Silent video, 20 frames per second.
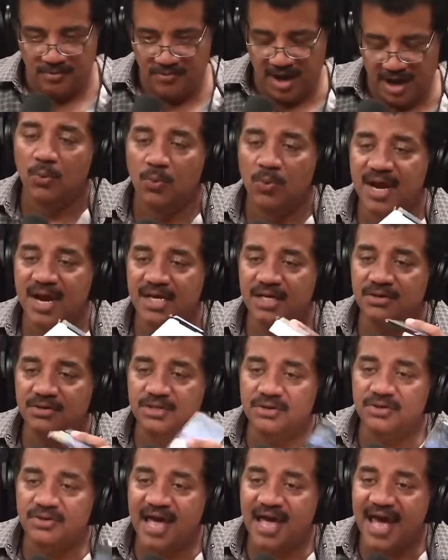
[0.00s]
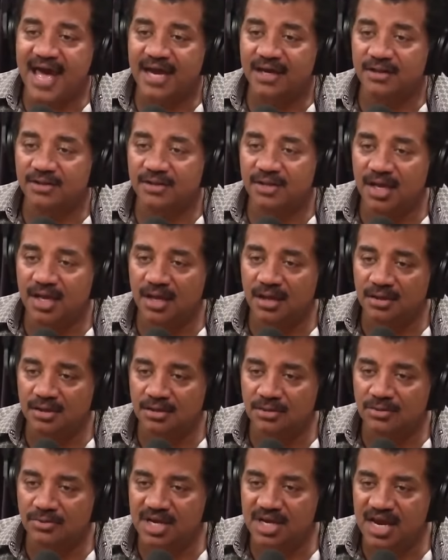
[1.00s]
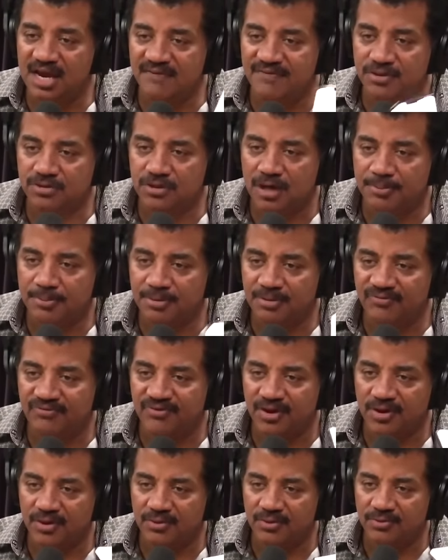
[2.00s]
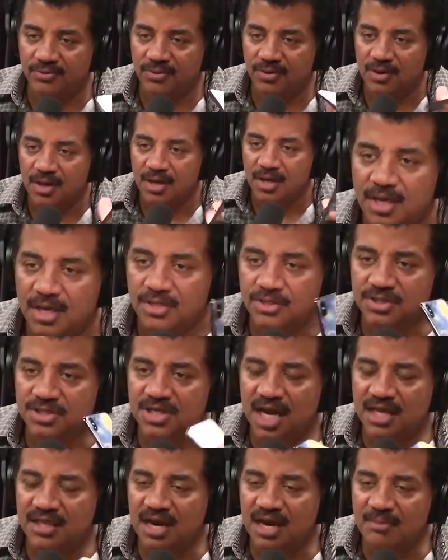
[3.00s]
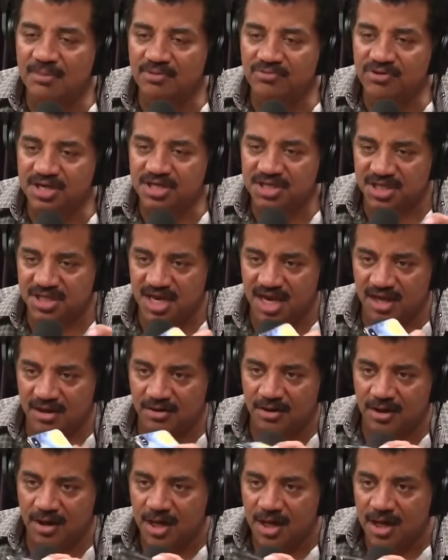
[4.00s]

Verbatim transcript: Right. When you do that, then you never drop your phone. So it's not that I'm a risk taker,